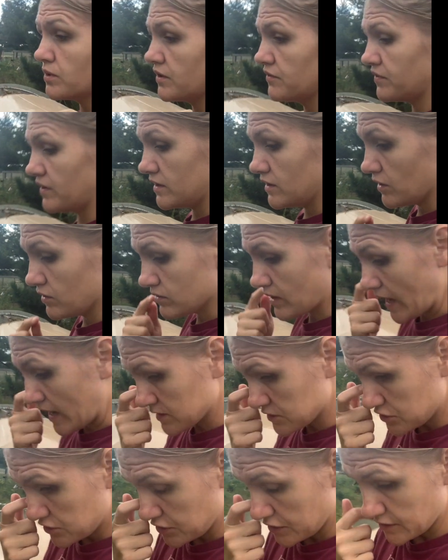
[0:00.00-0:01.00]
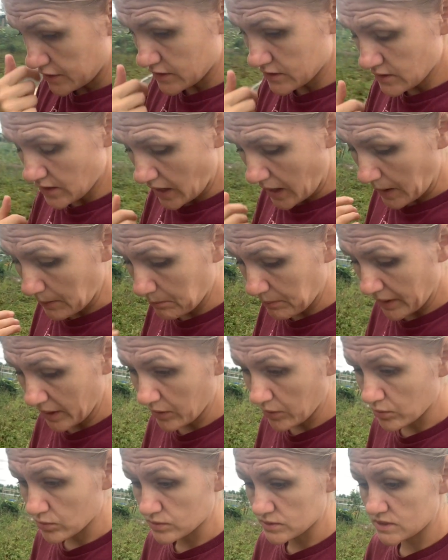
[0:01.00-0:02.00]
a video last year
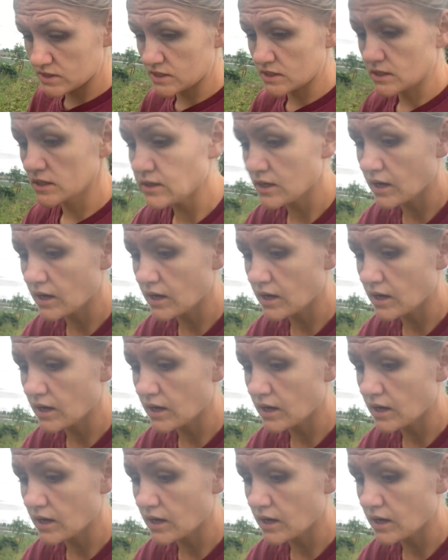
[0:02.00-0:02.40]
about